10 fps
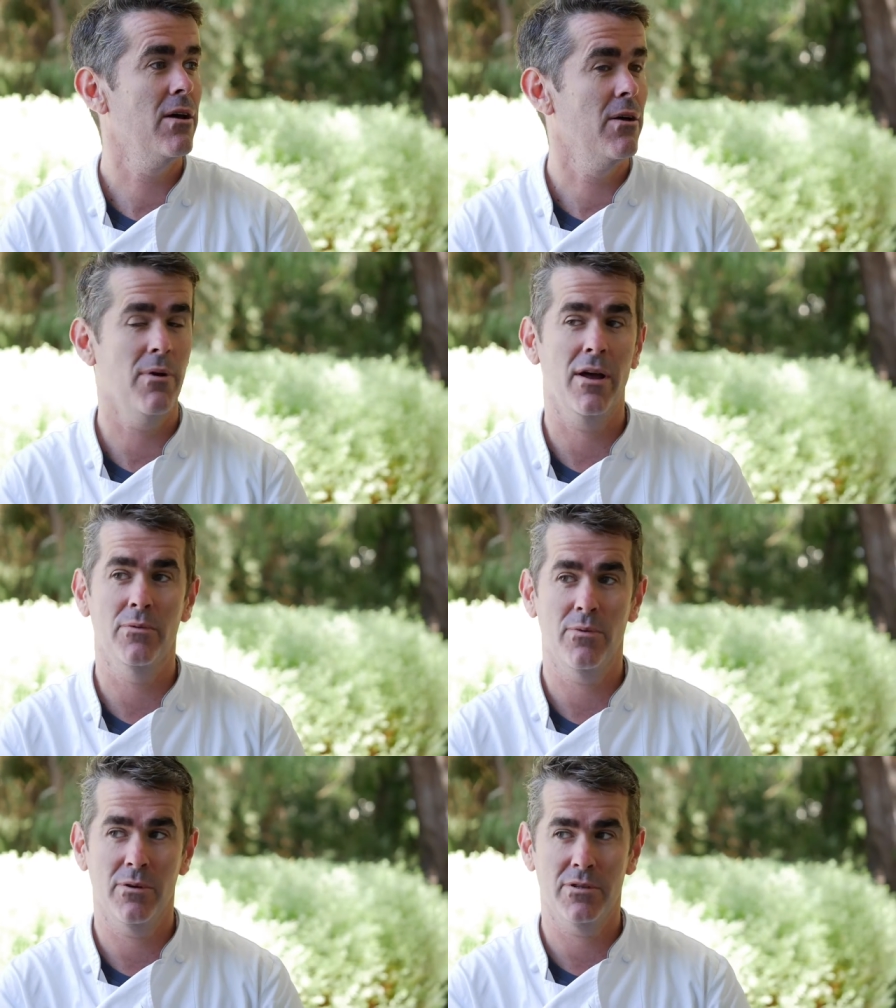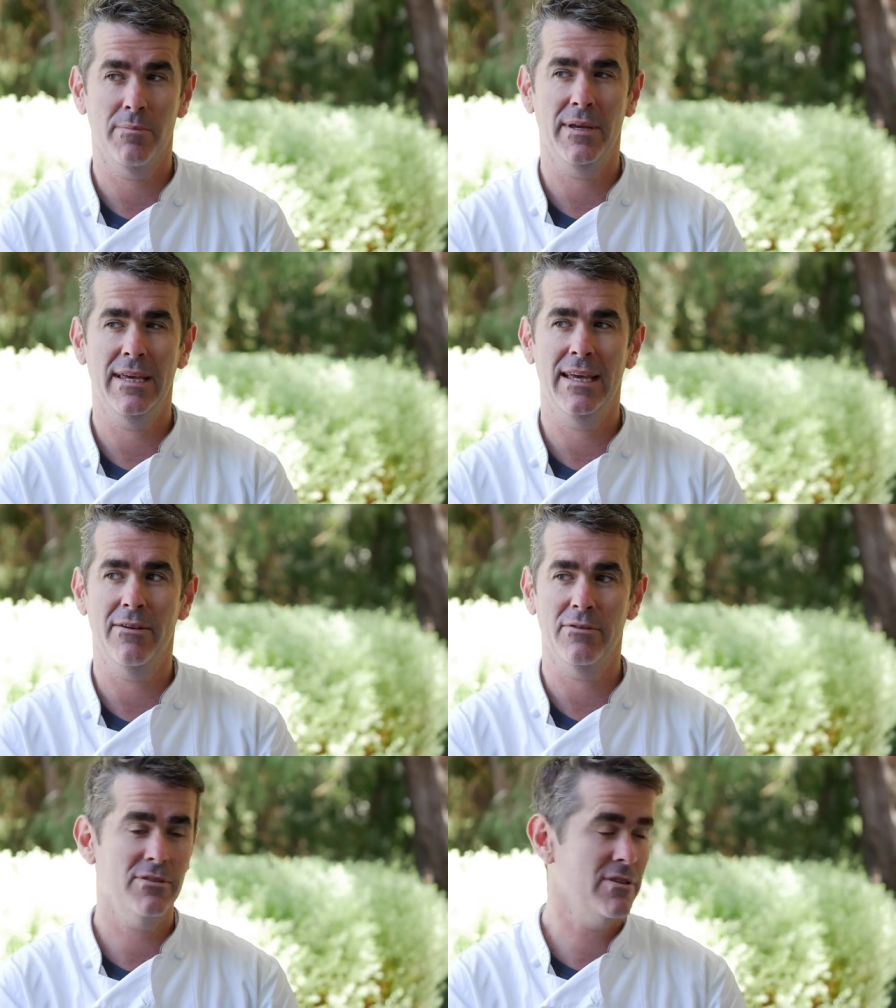around the world to be here.
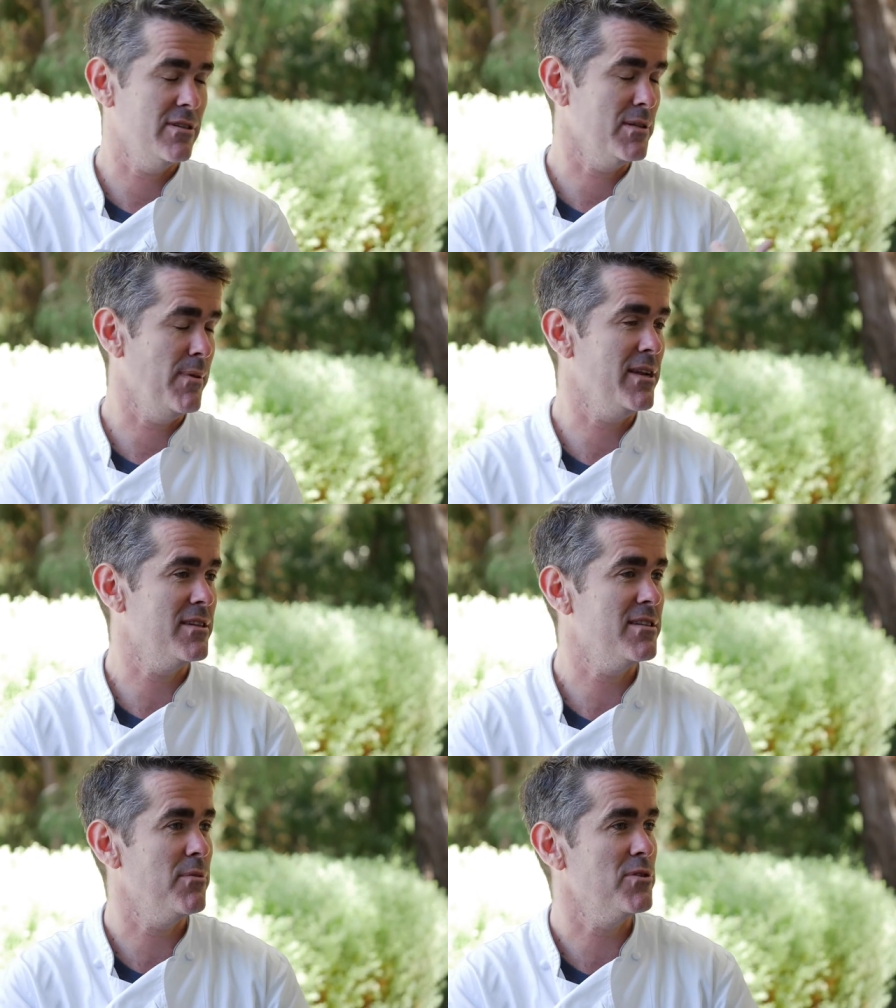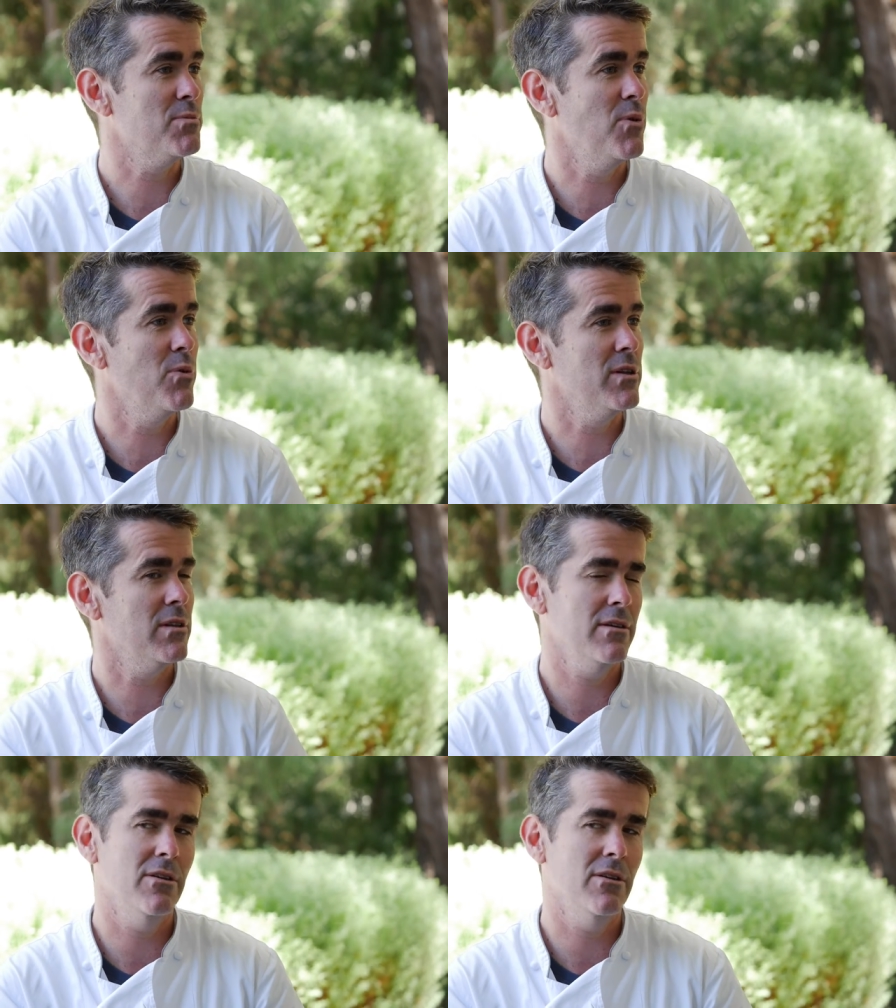I was just explaining to someone this morning,